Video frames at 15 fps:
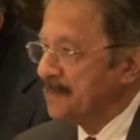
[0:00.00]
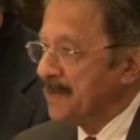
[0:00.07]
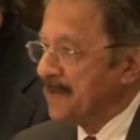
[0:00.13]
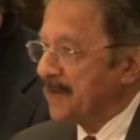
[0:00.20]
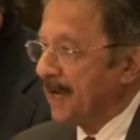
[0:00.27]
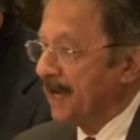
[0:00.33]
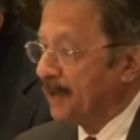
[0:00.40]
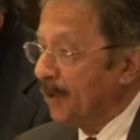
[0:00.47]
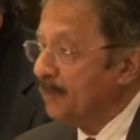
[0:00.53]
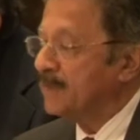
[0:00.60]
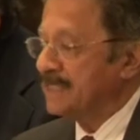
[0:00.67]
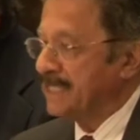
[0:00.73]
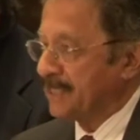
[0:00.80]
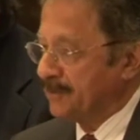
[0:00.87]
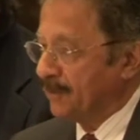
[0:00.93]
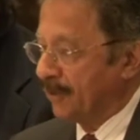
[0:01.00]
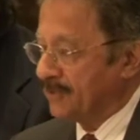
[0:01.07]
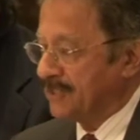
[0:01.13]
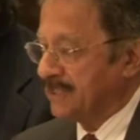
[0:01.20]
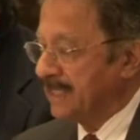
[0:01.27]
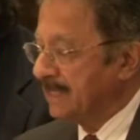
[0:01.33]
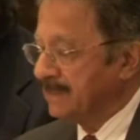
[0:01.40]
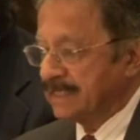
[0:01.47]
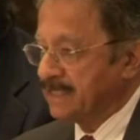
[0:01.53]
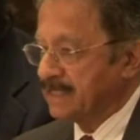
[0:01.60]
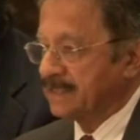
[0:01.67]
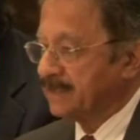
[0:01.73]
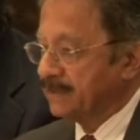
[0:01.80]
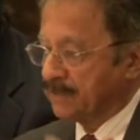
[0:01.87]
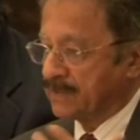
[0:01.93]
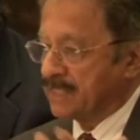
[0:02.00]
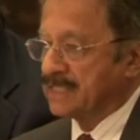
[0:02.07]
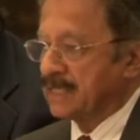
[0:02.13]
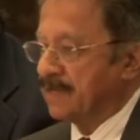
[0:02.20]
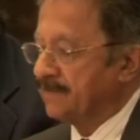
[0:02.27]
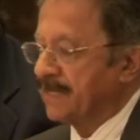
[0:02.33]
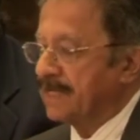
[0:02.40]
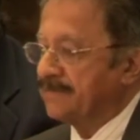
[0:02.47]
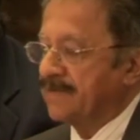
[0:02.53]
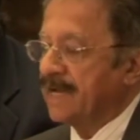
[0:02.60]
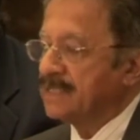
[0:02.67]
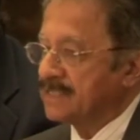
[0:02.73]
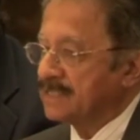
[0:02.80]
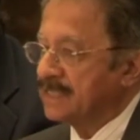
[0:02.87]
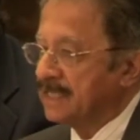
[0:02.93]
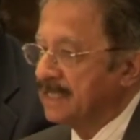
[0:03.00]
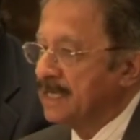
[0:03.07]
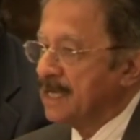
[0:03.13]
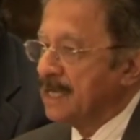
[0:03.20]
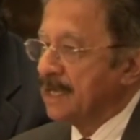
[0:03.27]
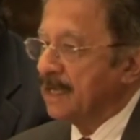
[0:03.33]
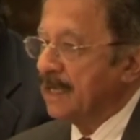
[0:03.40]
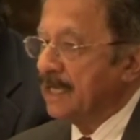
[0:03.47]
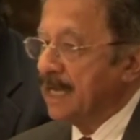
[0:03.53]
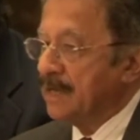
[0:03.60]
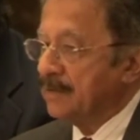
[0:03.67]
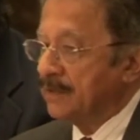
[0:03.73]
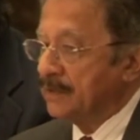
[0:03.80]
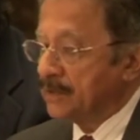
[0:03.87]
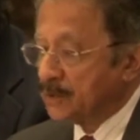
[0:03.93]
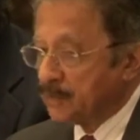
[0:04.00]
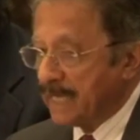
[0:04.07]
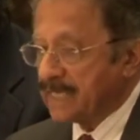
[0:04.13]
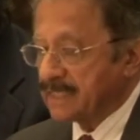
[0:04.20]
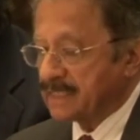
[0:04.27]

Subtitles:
along with technology, and this uses a very fancy US